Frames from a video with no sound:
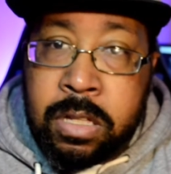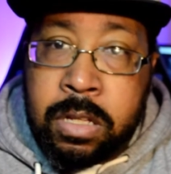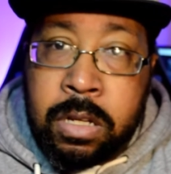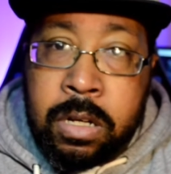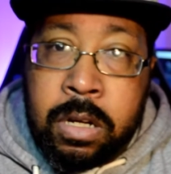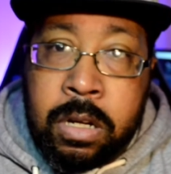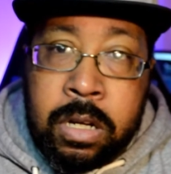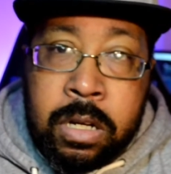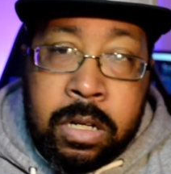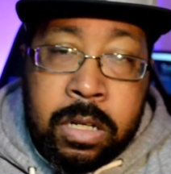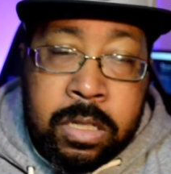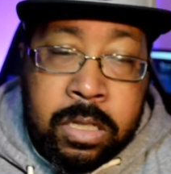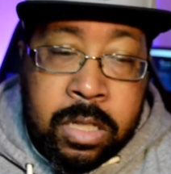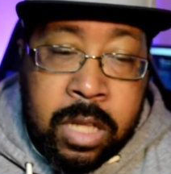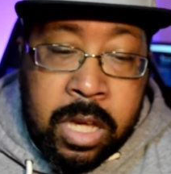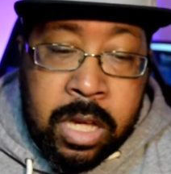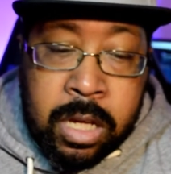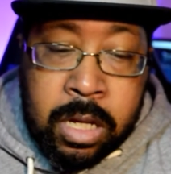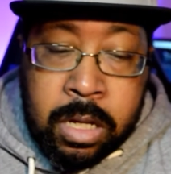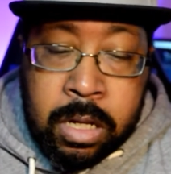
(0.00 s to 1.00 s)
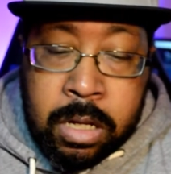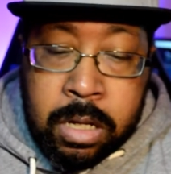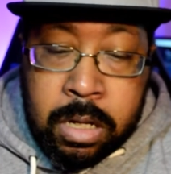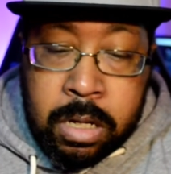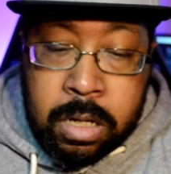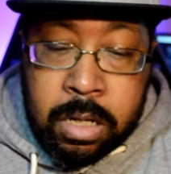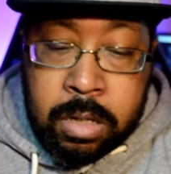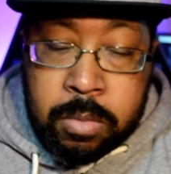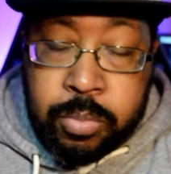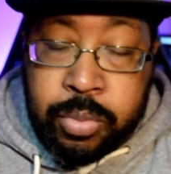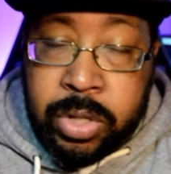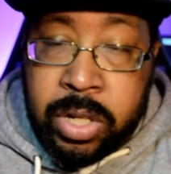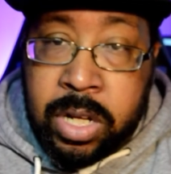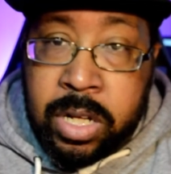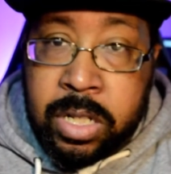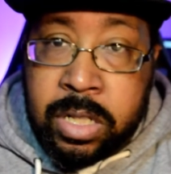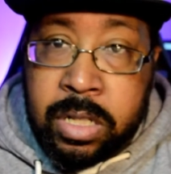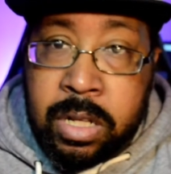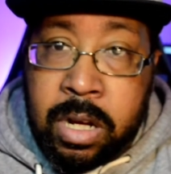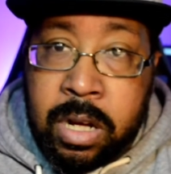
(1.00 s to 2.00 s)
the uh, thing uh,
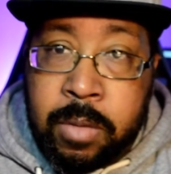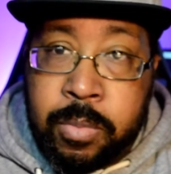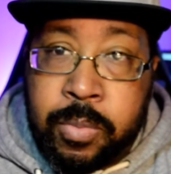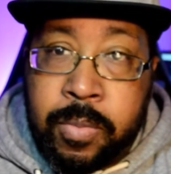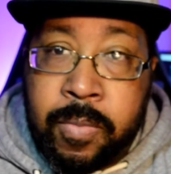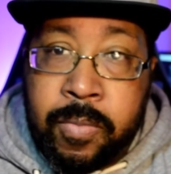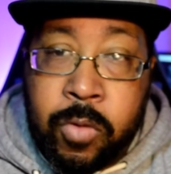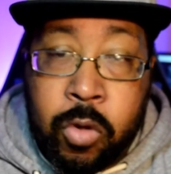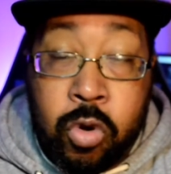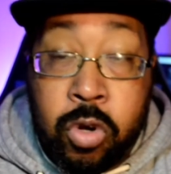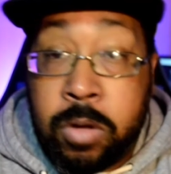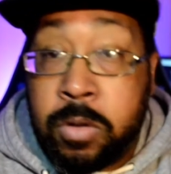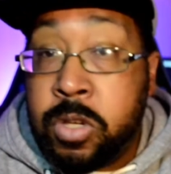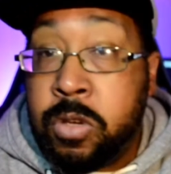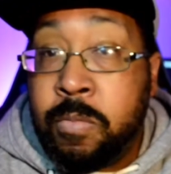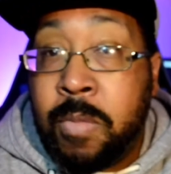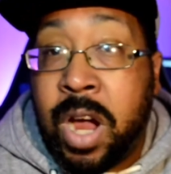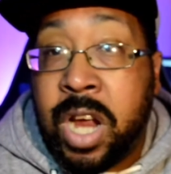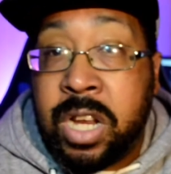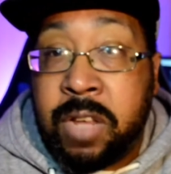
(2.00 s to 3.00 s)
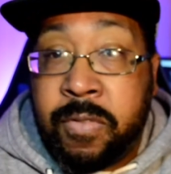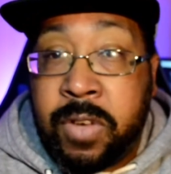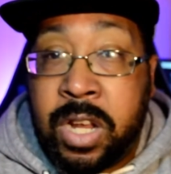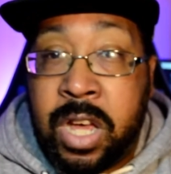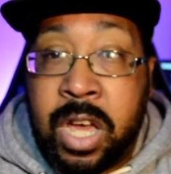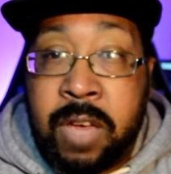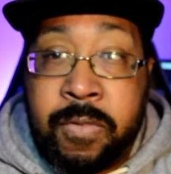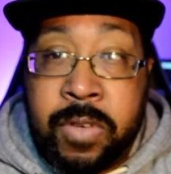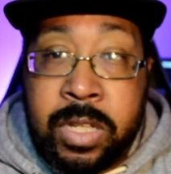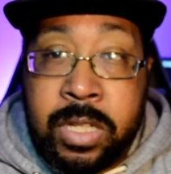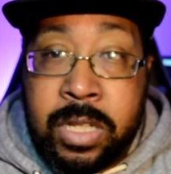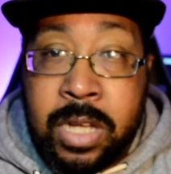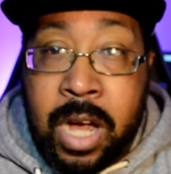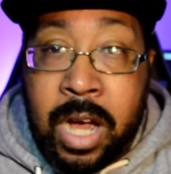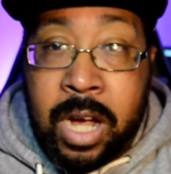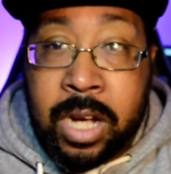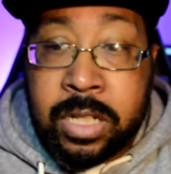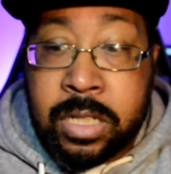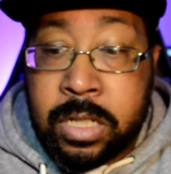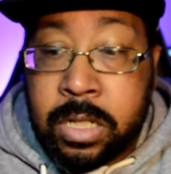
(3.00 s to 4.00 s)
plugged up, or you might even have it
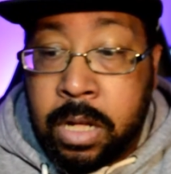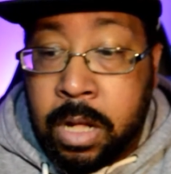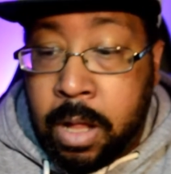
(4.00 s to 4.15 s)
docked.